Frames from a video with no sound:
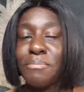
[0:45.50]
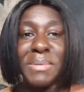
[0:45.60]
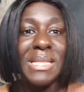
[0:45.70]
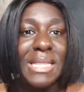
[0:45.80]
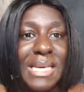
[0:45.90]

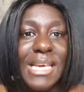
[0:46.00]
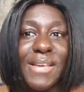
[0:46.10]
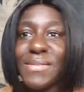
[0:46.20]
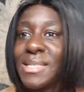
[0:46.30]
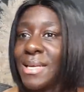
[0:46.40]

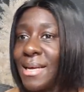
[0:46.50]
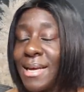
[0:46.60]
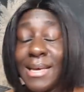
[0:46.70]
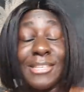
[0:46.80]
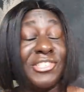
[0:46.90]
beliefs,
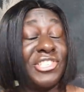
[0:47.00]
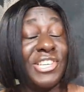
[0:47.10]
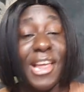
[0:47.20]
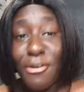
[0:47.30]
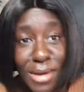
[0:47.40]

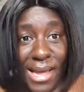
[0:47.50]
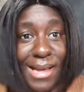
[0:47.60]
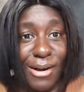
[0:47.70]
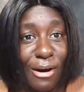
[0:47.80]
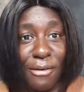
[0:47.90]

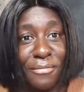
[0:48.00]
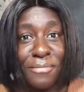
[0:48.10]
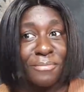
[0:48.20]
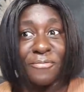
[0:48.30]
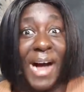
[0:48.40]
sharing of
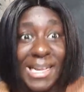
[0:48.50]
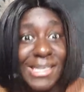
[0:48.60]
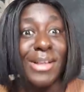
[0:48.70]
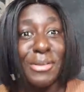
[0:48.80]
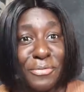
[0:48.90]

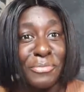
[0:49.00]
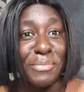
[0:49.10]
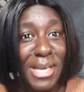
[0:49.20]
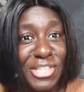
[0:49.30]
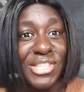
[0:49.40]
vital
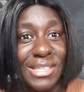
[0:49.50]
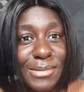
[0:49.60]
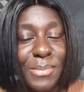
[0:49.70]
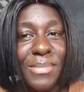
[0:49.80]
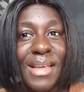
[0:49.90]

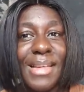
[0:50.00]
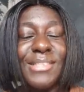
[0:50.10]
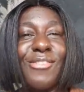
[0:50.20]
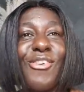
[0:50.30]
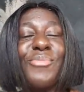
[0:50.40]
information,
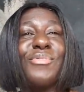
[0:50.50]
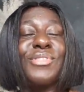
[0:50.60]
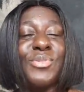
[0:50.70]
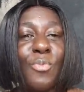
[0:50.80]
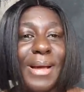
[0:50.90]
and
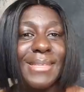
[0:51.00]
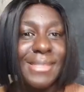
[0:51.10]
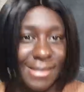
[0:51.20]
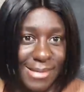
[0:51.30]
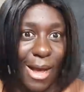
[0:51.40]
almost went
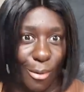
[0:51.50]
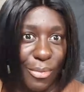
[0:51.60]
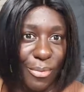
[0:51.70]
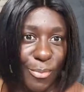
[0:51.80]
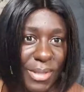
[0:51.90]
south
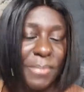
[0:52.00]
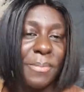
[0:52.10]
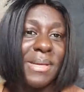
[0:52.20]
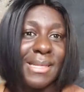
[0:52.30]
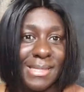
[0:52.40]
with the
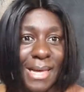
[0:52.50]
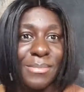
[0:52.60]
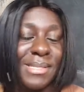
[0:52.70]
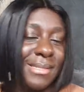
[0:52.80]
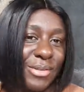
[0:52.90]
Bbmzansi
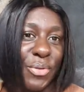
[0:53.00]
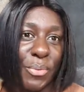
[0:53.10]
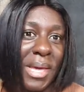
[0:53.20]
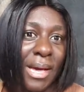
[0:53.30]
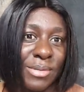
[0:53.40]

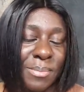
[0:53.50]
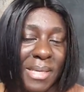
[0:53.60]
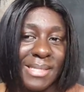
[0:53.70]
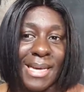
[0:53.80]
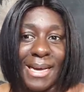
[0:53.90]
Season3
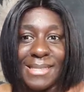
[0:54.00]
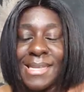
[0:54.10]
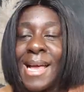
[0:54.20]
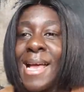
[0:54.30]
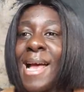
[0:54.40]
housemates, guys.